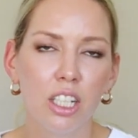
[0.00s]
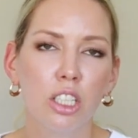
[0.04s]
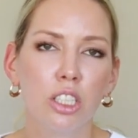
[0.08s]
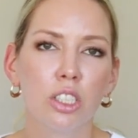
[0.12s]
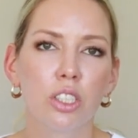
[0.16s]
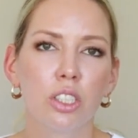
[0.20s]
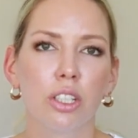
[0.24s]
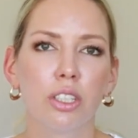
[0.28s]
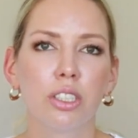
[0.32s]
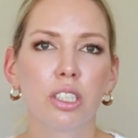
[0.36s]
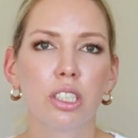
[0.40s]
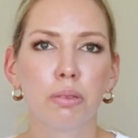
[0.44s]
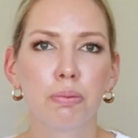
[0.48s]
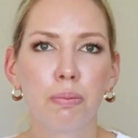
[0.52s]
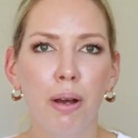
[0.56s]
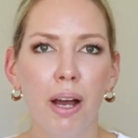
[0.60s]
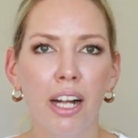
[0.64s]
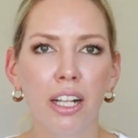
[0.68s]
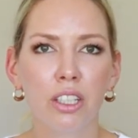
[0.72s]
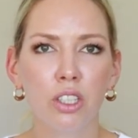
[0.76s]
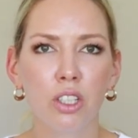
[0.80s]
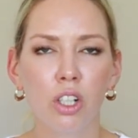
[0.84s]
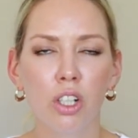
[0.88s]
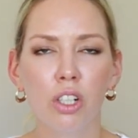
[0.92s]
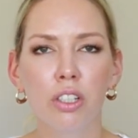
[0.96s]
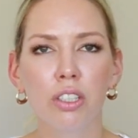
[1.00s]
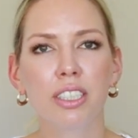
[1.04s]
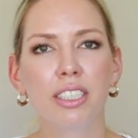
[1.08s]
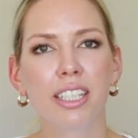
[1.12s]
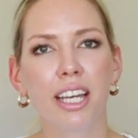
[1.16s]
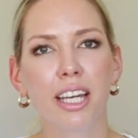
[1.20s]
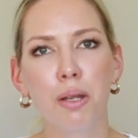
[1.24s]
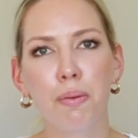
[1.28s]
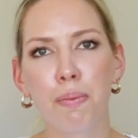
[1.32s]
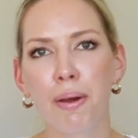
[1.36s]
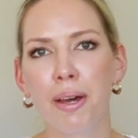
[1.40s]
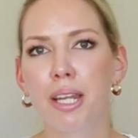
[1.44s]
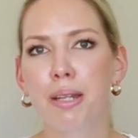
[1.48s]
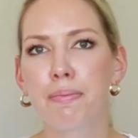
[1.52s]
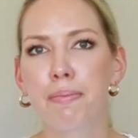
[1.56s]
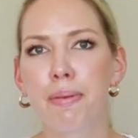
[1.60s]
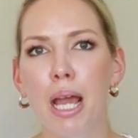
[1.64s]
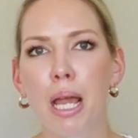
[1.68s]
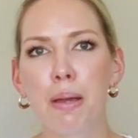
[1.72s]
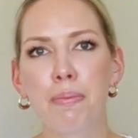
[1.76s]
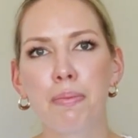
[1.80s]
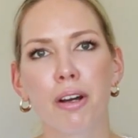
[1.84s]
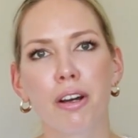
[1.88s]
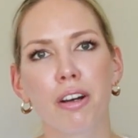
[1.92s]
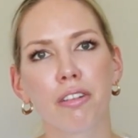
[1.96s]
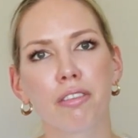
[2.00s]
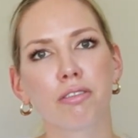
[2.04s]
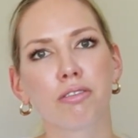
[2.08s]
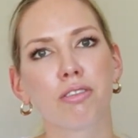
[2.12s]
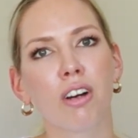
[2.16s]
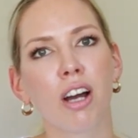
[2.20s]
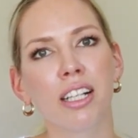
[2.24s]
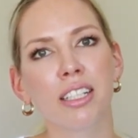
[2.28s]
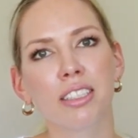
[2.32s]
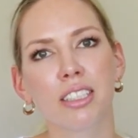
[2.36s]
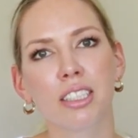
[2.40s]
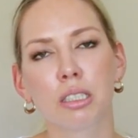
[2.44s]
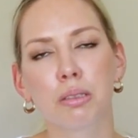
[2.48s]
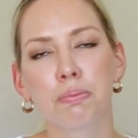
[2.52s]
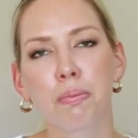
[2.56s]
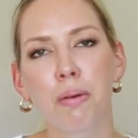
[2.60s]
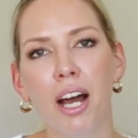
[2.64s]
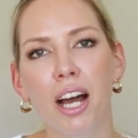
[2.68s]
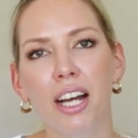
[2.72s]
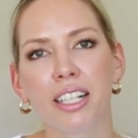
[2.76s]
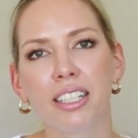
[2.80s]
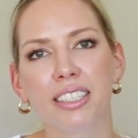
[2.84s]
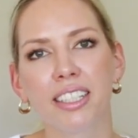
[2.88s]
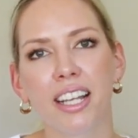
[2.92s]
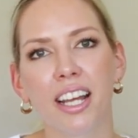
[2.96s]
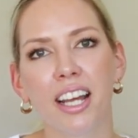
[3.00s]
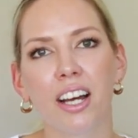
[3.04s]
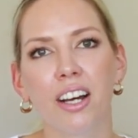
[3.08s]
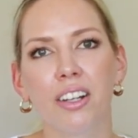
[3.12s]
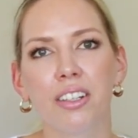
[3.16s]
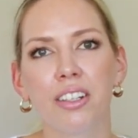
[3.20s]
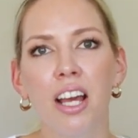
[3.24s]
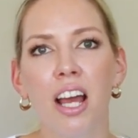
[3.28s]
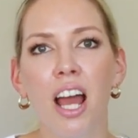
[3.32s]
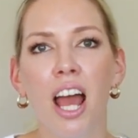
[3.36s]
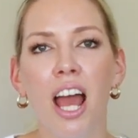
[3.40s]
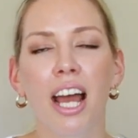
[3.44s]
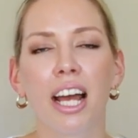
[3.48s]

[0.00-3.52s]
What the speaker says: So SMART goals, get a pen and paper, write SMART down,